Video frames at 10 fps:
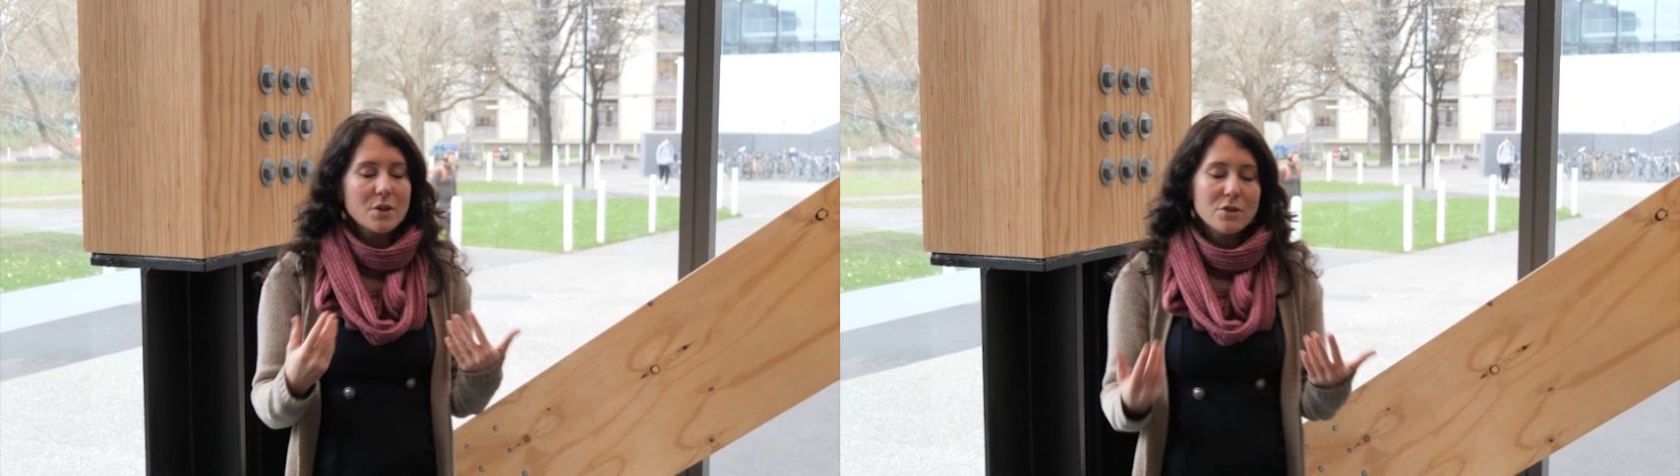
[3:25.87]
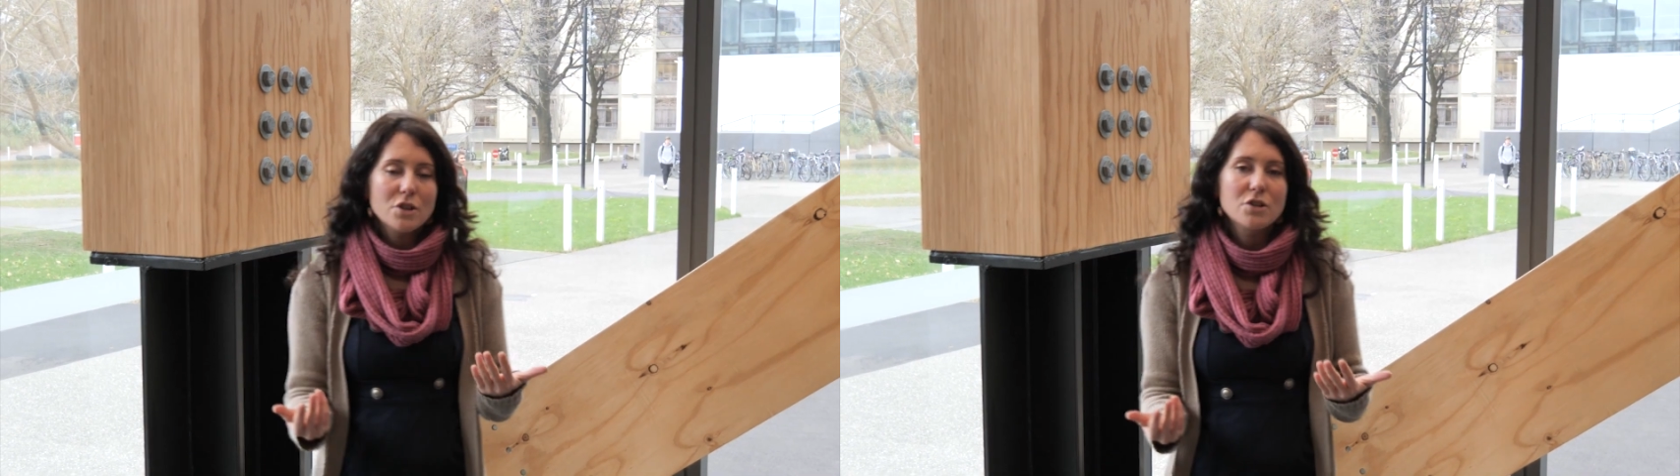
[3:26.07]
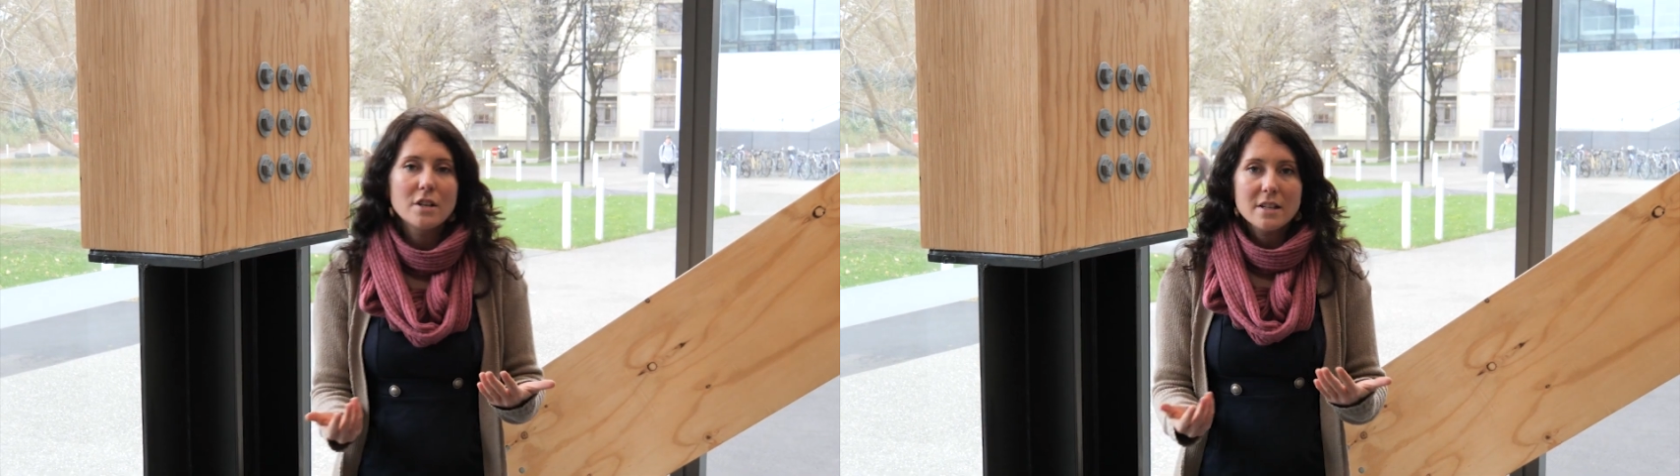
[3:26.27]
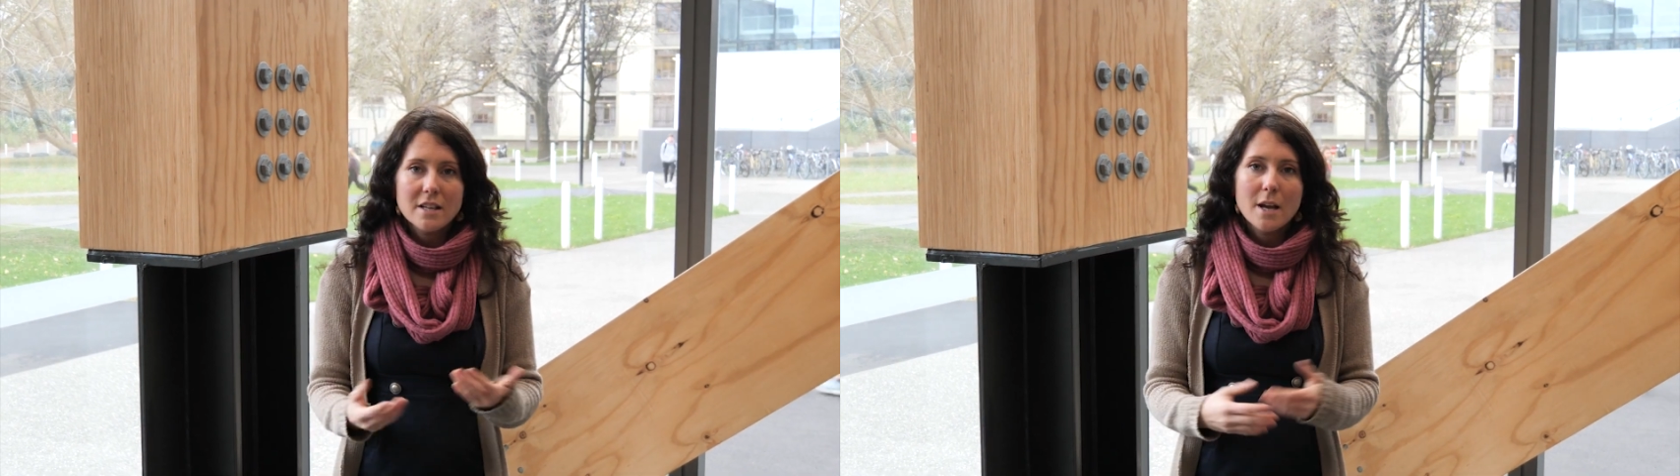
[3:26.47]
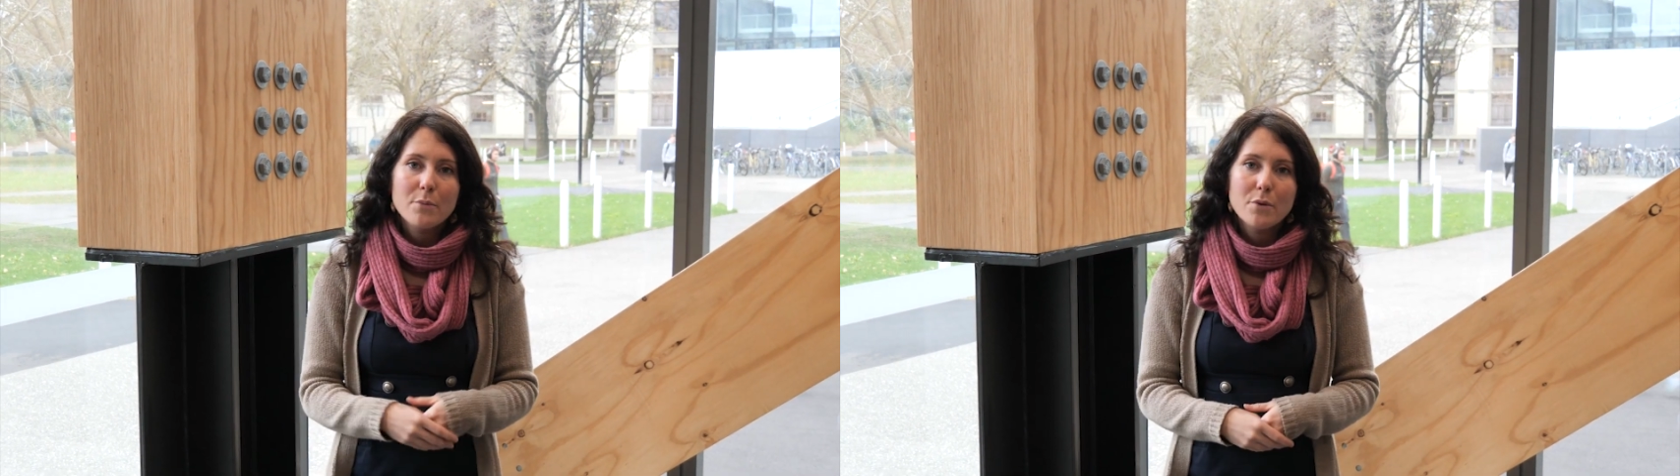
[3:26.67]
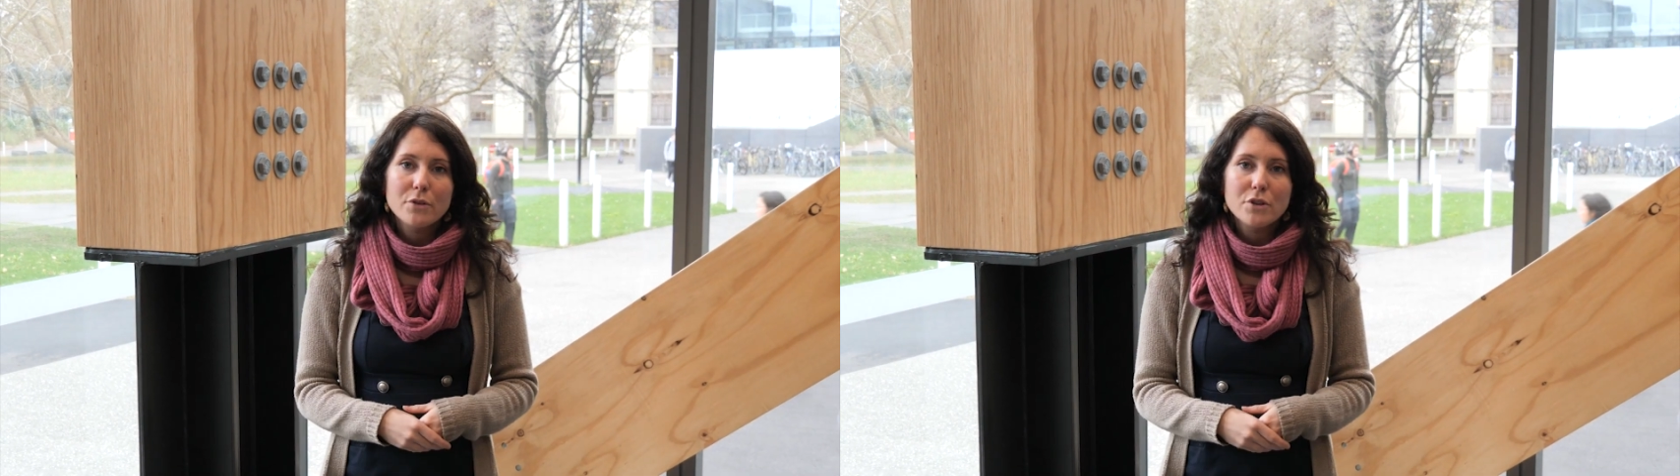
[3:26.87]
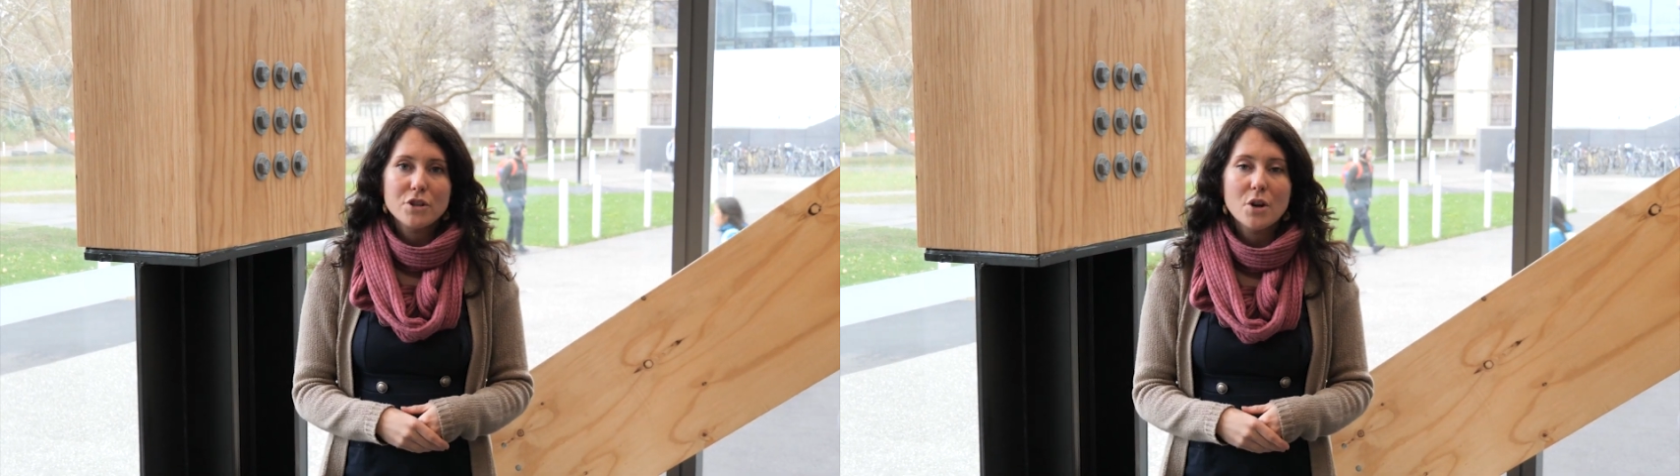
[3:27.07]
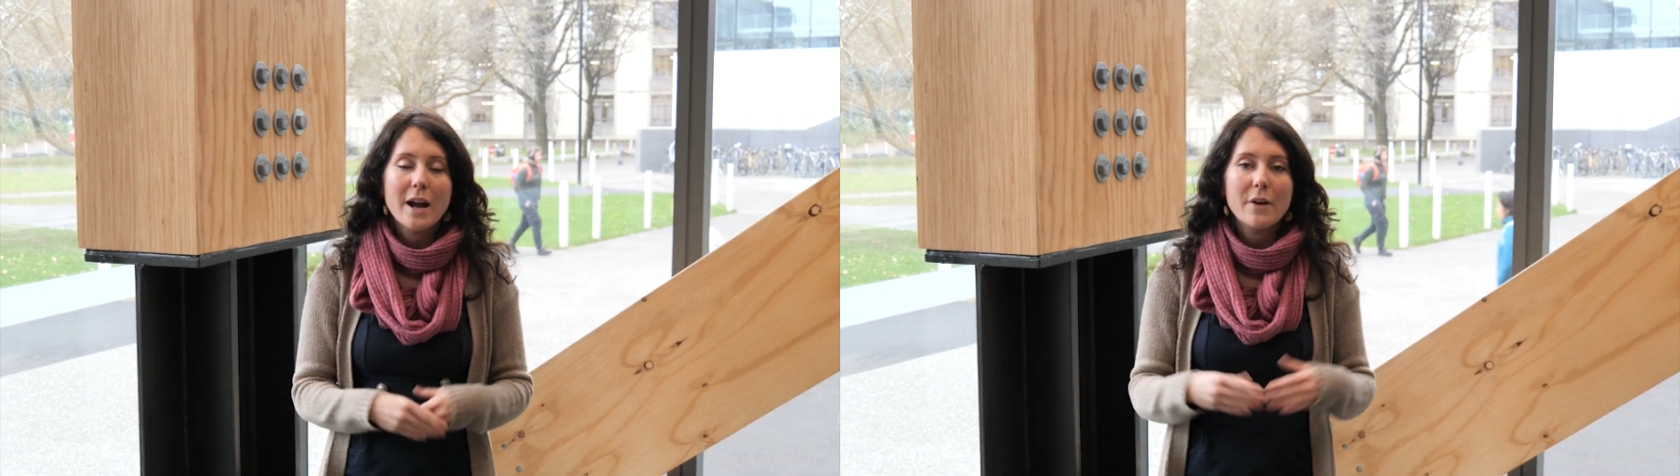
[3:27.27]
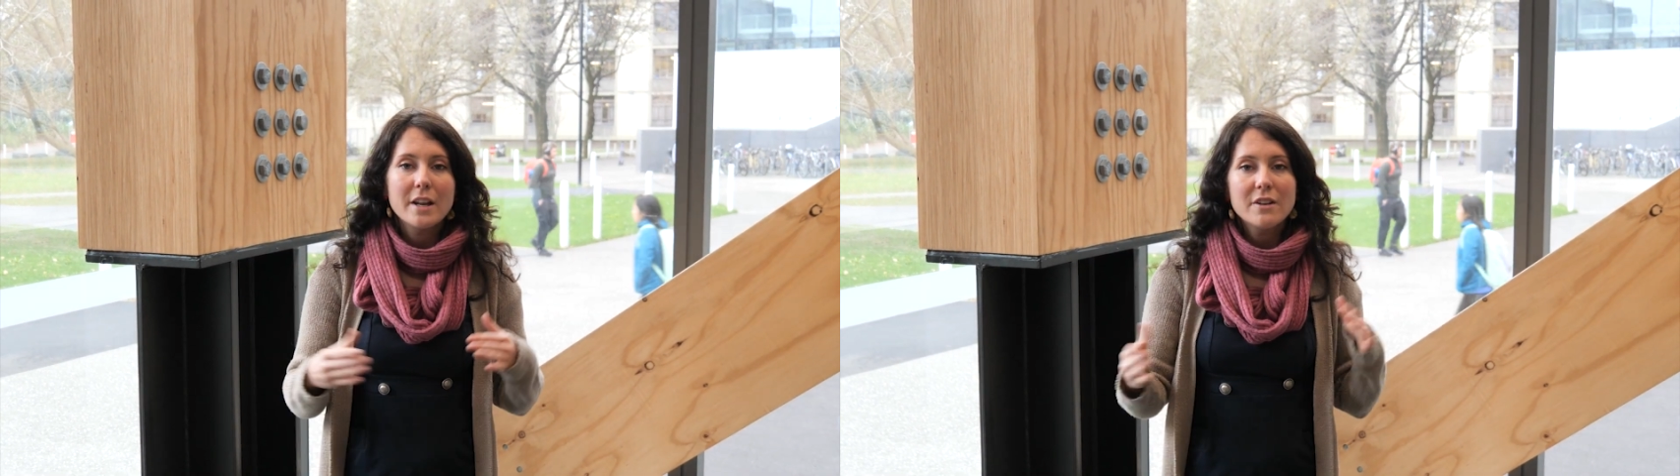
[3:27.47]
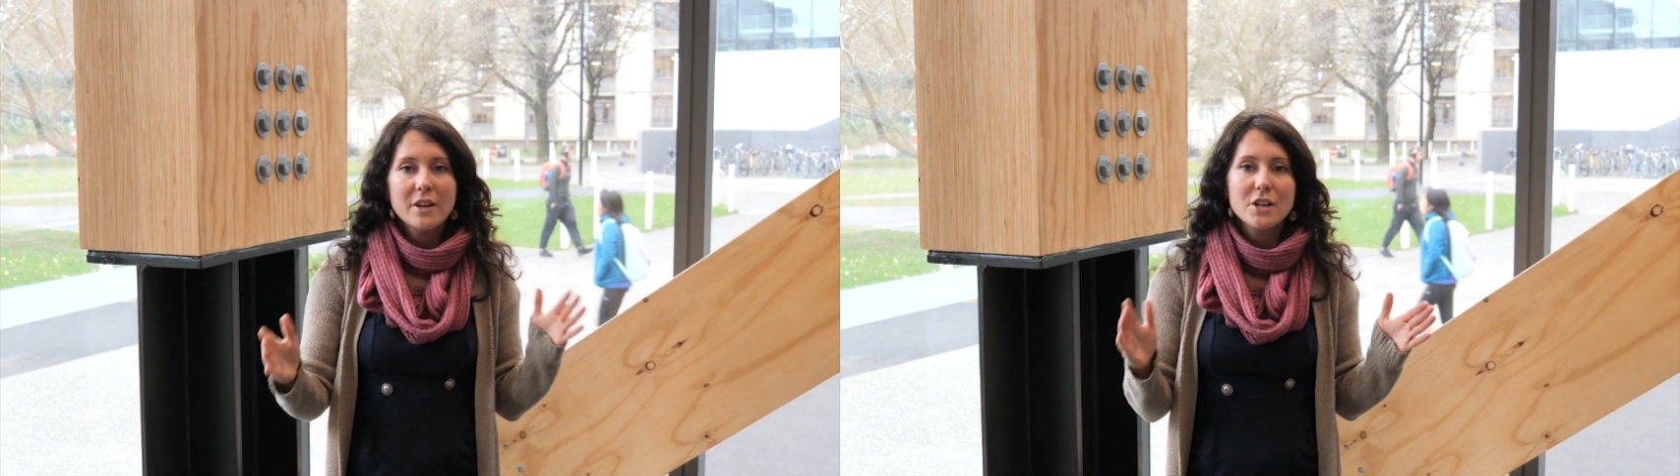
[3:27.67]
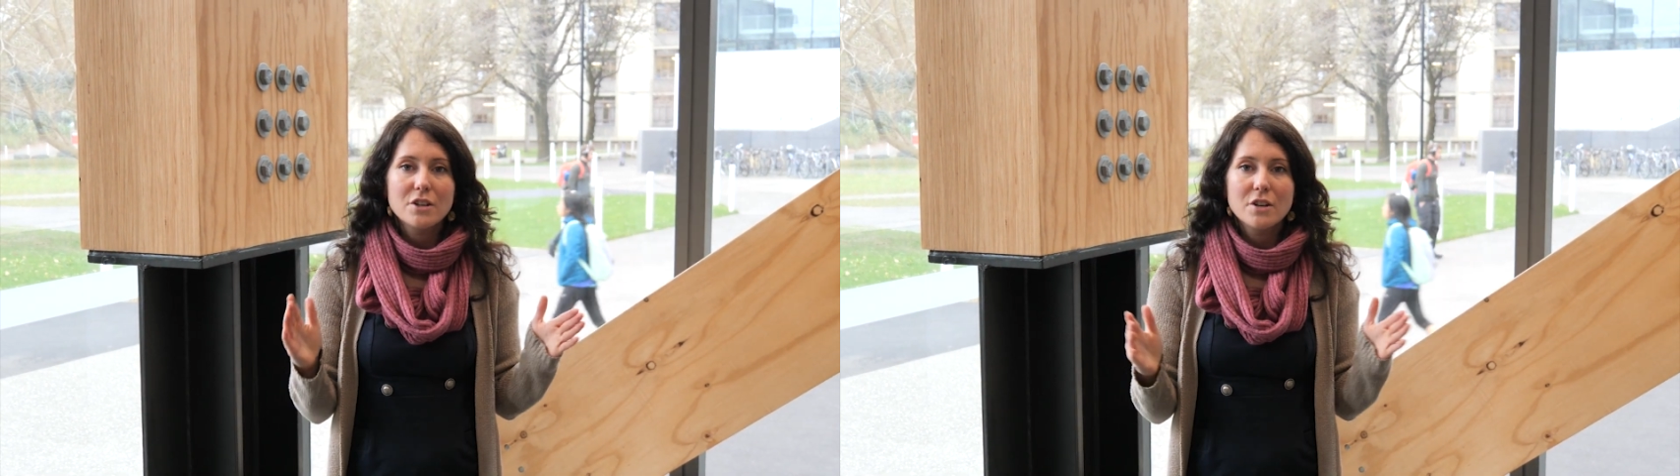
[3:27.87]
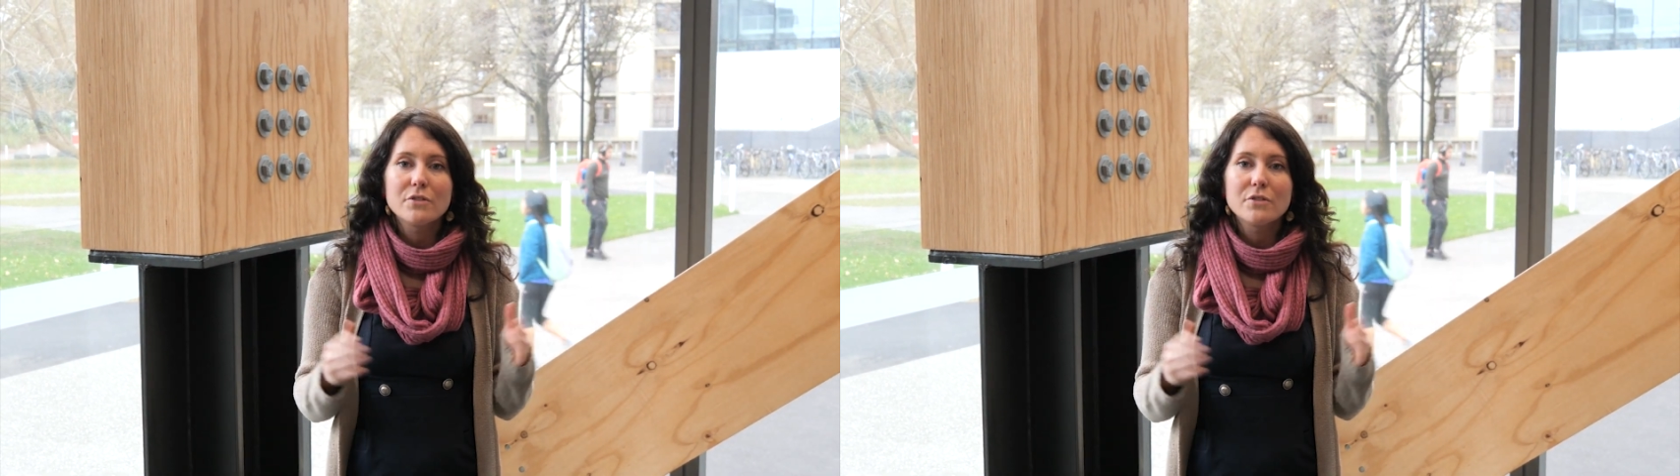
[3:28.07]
So it's just an example to show how innovation